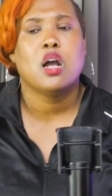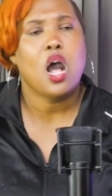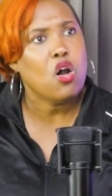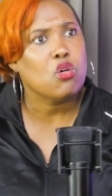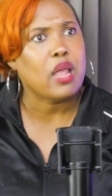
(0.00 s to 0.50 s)

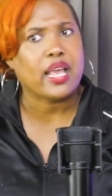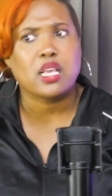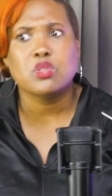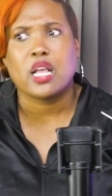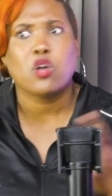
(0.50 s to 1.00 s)
"Oh,
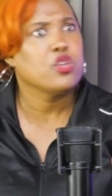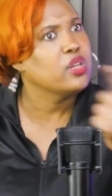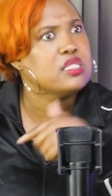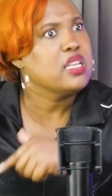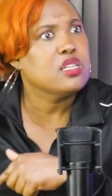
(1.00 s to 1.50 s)
you
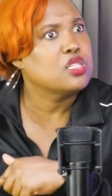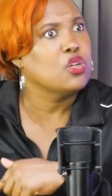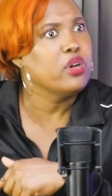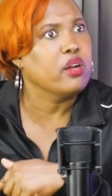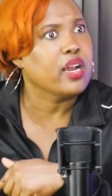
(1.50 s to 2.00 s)
didn't see it
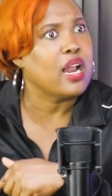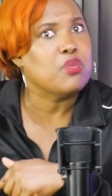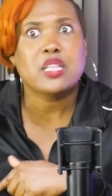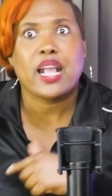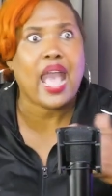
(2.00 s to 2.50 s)
sooner?" And I
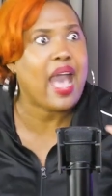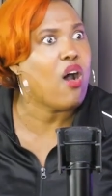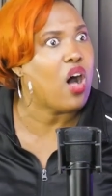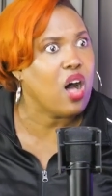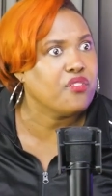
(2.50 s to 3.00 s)
was like,
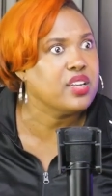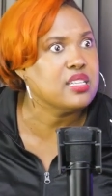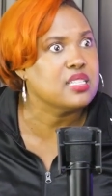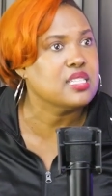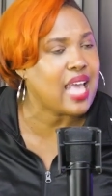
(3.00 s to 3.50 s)
"How often is this